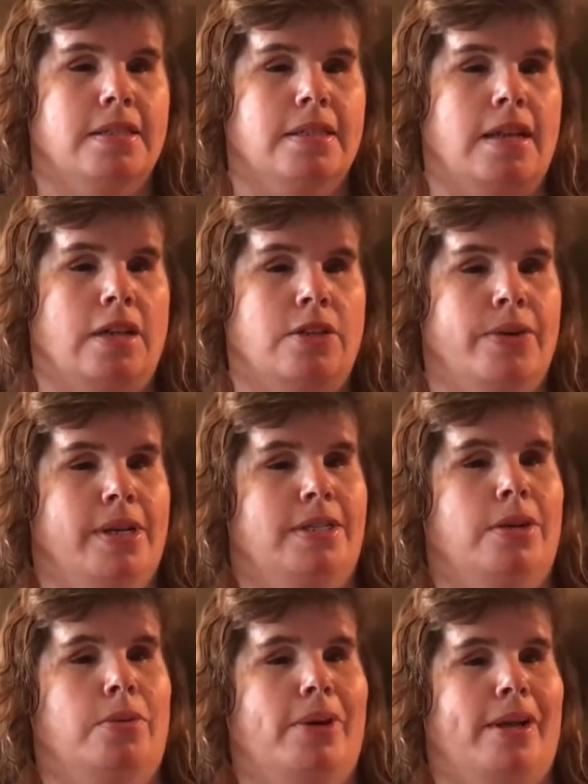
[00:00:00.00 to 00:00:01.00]
not doing
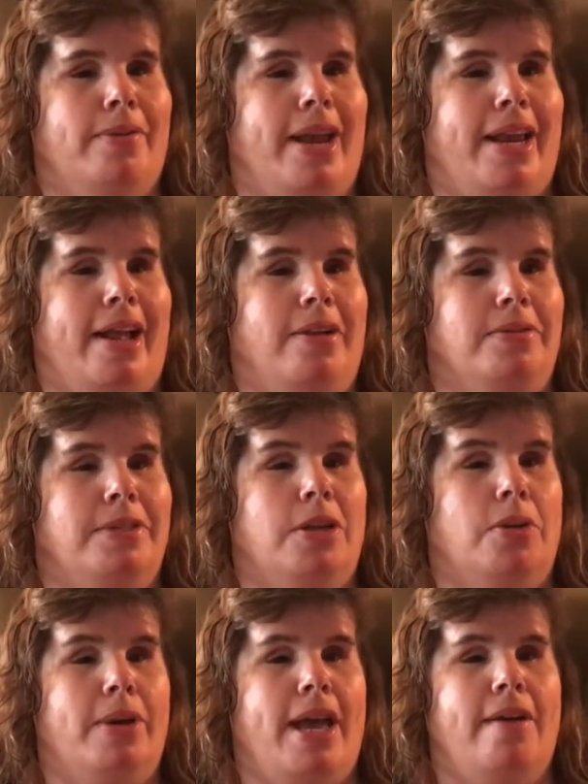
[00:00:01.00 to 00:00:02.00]
so well right now,
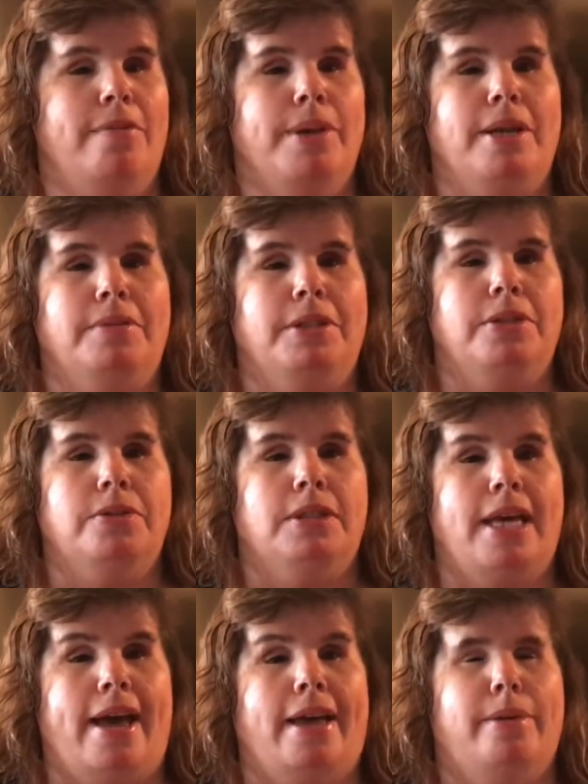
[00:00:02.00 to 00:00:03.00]
so we haven't been able to use
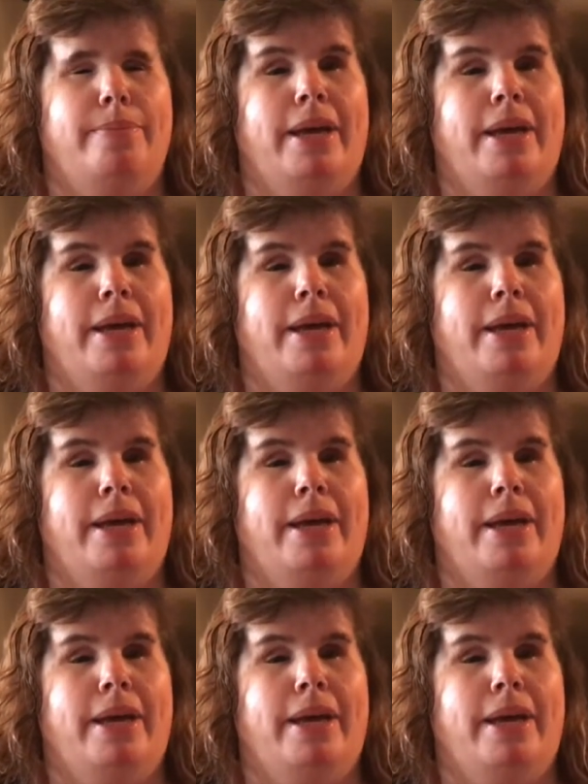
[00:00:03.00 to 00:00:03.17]
that.